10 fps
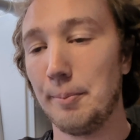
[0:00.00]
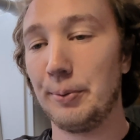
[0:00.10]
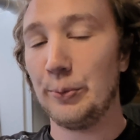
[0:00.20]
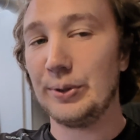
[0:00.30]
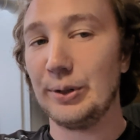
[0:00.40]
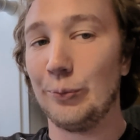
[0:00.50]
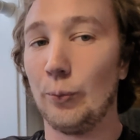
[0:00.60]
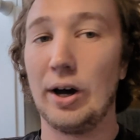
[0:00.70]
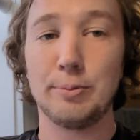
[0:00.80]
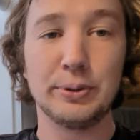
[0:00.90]
but we didn't
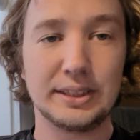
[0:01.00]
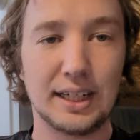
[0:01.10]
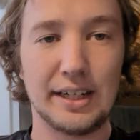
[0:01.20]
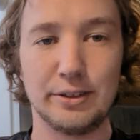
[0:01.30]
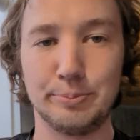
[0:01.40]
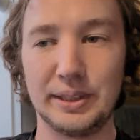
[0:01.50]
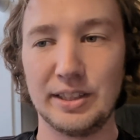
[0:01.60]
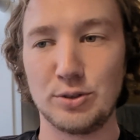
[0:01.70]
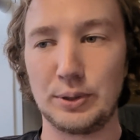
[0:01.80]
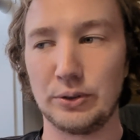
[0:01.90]
want to put tile
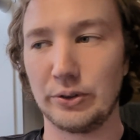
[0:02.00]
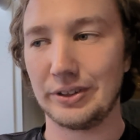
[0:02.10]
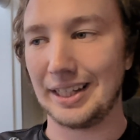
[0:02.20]
because we learned